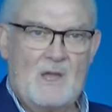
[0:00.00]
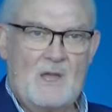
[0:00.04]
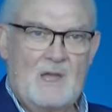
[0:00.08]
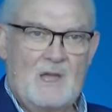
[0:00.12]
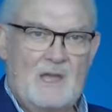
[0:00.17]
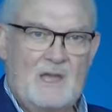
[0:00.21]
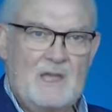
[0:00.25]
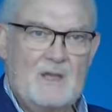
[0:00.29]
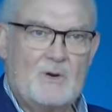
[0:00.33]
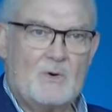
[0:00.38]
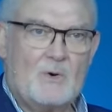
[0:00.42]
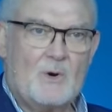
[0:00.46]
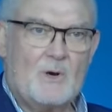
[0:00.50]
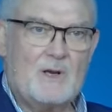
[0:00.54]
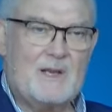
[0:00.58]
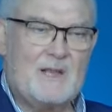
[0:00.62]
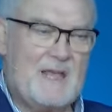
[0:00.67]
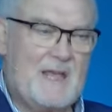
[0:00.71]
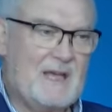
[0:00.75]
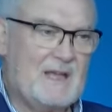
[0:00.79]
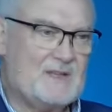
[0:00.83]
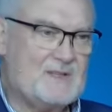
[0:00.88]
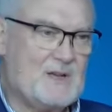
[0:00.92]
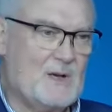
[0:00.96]
He
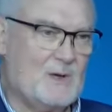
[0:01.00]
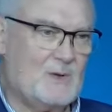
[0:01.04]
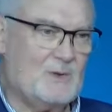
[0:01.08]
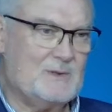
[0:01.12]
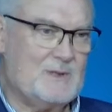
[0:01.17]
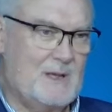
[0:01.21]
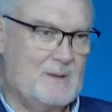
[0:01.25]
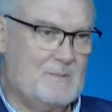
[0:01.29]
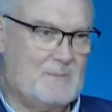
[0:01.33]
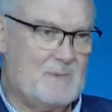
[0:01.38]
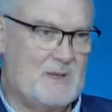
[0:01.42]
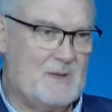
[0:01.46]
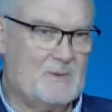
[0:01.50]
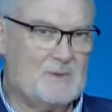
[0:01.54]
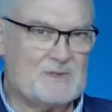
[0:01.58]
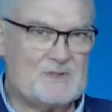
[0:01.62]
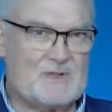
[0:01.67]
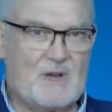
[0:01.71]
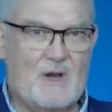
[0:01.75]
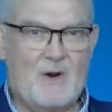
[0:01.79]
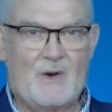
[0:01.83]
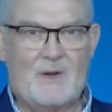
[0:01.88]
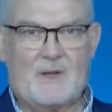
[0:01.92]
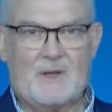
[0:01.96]
already had told them he was
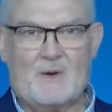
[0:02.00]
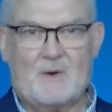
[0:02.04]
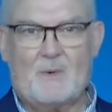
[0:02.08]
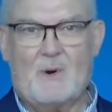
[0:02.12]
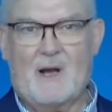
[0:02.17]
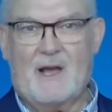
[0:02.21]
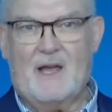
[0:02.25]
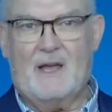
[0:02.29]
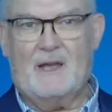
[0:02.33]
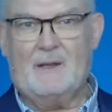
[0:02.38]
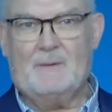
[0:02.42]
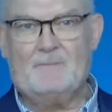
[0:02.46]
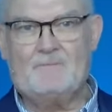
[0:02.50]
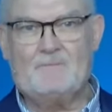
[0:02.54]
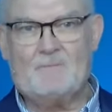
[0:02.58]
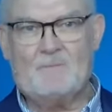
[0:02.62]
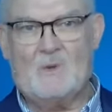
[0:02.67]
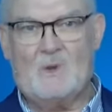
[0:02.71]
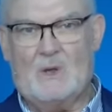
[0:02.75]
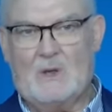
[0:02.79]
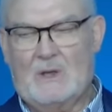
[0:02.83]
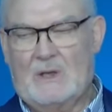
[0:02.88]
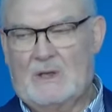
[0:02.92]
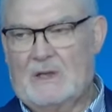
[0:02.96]
going away
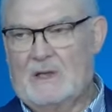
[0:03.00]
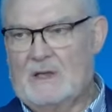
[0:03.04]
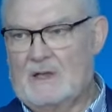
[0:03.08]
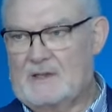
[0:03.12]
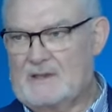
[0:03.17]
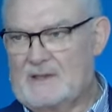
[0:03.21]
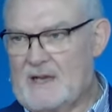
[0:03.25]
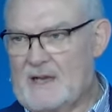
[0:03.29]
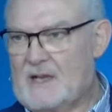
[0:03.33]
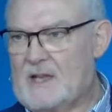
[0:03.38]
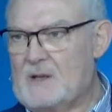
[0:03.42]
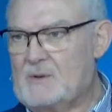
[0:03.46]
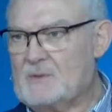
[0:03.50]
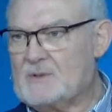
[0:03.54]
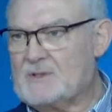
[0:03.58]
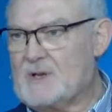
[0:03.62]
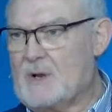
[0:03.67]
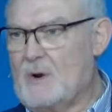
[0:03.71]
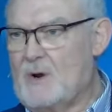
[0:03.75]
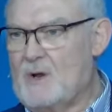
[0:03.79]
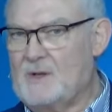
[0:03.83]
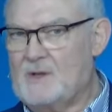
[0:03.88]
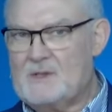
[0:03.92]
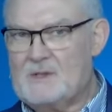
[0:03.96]
and that he was
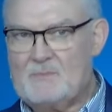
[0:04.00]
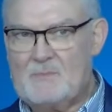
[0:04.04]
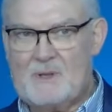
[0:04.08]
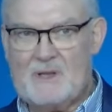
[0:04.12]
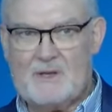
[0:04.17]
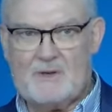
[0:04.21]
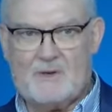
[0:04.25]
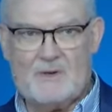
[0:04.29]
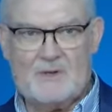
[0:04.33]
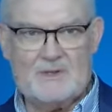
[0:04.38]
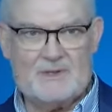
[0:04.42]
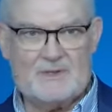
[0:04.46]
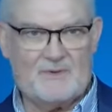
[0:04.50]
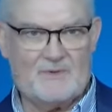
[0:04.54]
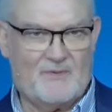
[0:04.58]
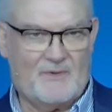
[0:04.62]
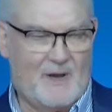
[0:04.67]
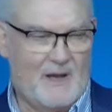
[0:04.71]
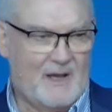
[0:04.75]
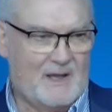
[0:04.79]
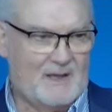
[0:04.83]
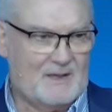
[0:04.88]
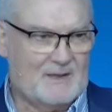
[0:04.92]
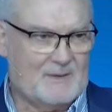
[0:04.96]
going to be
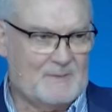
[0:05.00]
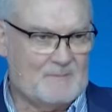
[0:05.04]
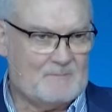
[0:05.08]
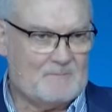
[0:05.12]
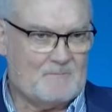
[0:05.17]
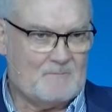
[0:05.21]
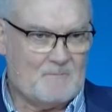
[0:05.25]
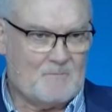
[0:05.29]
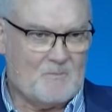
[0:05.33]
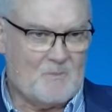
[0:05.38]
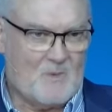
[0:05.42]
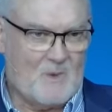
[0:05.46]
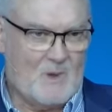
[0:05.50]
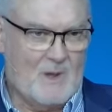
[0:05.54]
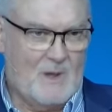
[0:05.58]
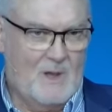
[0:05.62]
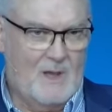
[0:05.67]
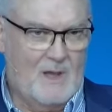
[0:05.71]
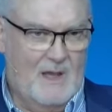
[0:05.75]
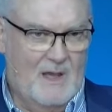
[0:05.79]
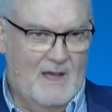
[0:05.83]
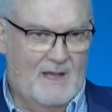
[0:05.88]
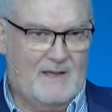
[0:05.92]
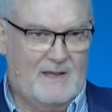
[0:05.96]
crucified.
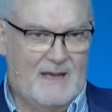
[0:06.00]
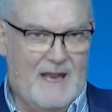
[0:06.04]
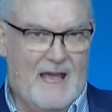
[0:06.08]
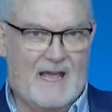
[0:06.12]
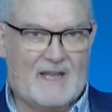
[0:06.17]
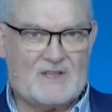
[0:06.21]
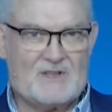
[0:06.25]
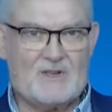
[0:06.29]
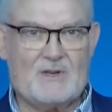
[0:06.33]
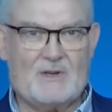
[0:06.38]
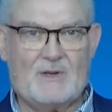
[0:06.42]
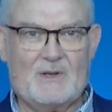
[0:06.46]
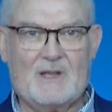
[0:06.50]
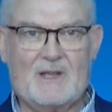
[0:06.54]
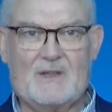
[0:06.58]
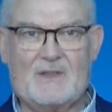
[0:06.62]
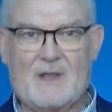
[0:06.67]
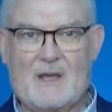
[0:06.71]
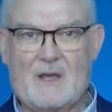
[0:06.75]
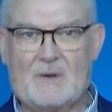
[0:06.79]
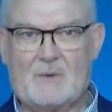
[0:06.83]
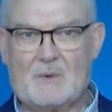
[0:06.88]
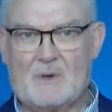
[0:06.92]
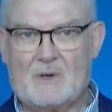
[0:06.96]
And naturally,
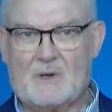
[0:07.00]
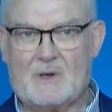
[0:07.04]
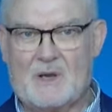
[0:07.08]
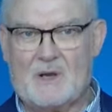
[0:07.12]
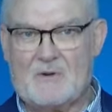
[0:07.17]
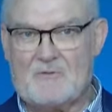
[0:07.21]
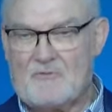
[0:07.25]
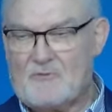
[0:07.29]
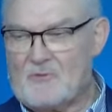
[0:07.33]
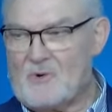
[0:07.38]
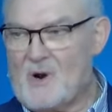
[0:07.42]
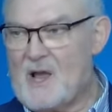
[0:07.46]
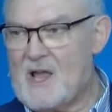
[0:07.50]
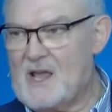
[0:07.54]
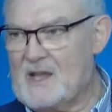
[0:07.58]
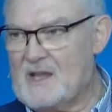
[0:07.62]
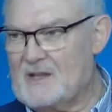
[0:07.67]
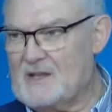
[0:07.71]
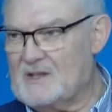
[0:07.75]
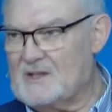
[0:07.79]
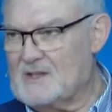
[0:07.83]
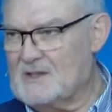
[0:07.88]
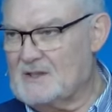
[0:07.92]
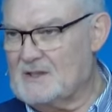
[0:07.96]
they were
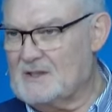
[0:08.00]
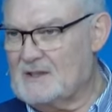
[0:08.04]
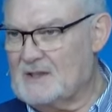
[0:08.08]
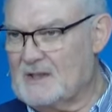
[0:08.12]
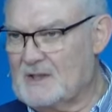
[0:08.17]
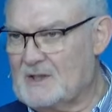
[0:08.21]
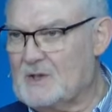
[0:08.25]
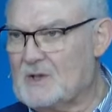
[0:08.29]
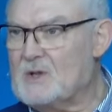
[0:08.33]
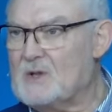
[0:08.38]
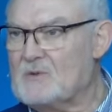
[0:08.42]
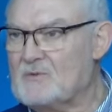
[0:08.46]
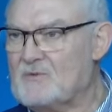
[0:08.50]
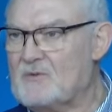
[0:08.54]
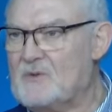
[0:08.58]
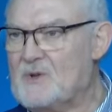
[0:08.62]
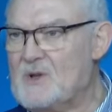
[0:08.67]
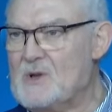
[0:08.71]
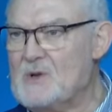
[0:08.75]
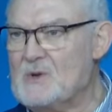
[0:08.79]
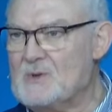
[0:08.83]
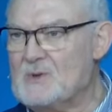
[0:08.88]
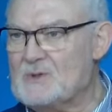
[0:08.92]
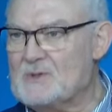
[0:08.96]
afraid and
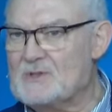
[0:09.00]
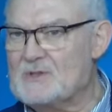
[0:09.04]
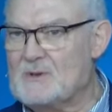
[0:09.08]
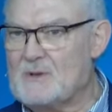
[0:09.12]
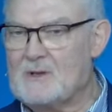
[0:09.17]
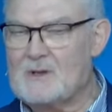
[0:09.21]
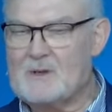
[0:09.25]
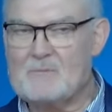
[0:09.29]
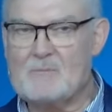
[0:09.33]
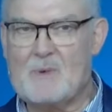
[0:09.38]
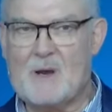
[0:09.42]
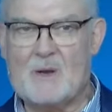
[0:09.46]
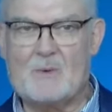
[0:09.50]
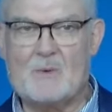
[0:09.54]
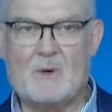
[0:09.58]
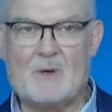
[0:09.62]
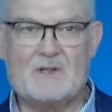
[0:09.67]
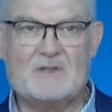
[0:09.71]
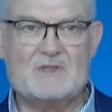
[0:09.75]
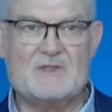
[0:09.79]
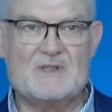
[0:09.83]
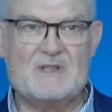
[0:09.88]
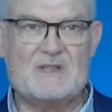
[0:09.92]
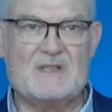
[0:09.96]
confused by
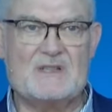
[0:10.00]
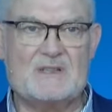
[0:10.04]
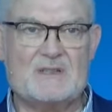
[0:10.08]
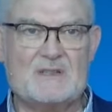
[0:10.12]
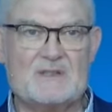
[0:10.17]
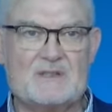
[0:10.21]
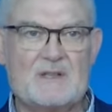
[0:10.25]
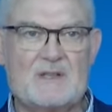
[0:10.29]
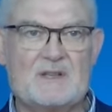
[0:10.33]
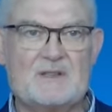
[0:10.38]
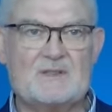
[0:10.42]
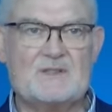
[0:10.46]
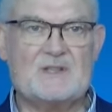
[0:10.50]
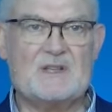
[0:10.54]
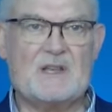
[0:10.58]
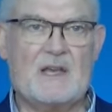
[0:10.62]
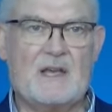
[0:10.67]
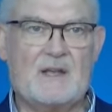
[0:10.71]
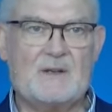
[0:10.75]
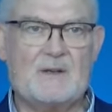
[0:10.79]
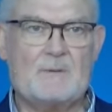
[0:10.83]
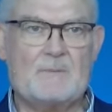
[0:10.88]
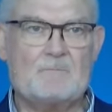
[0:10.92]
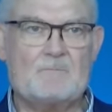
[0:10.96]
what Jesus had
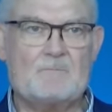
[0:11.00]
said.